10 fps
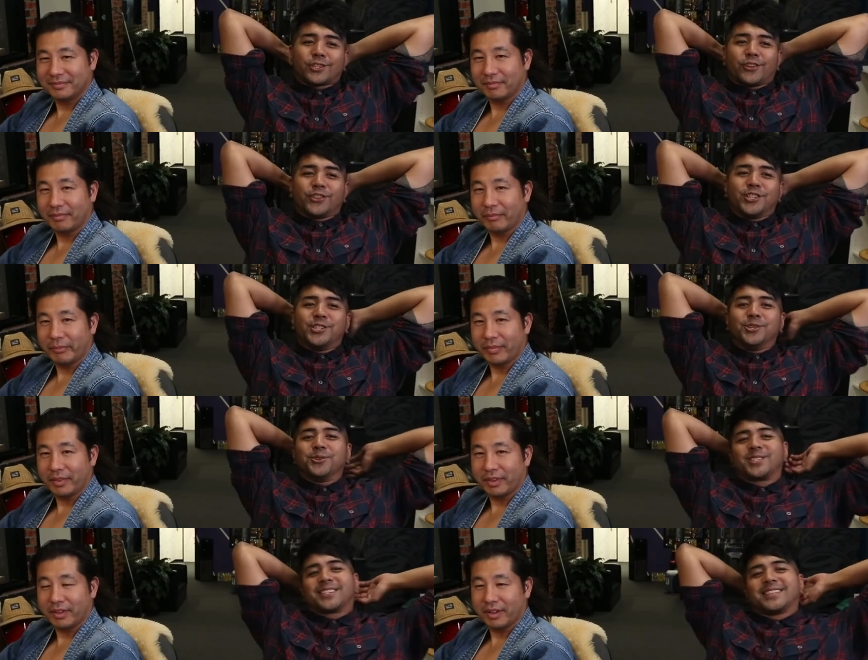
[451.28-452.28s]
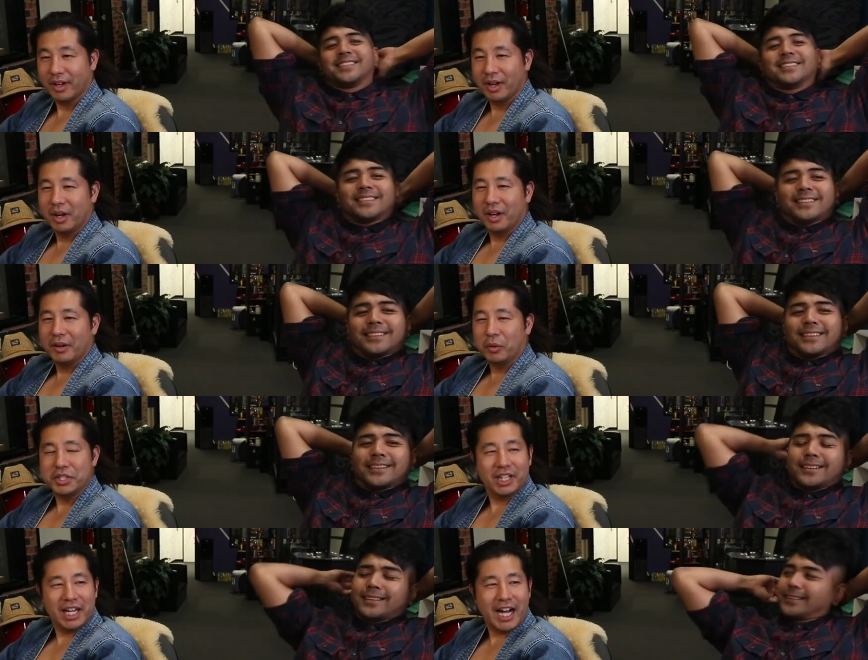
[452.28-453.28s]
Speaker 1: called the cool. Deuce. Cool.
Speaker 2: Was it
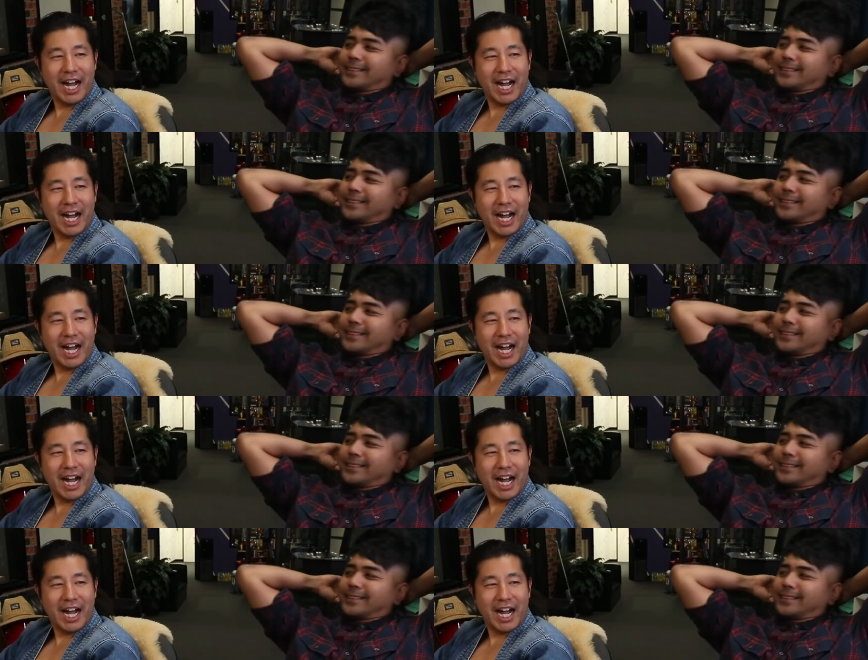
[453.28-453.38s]
like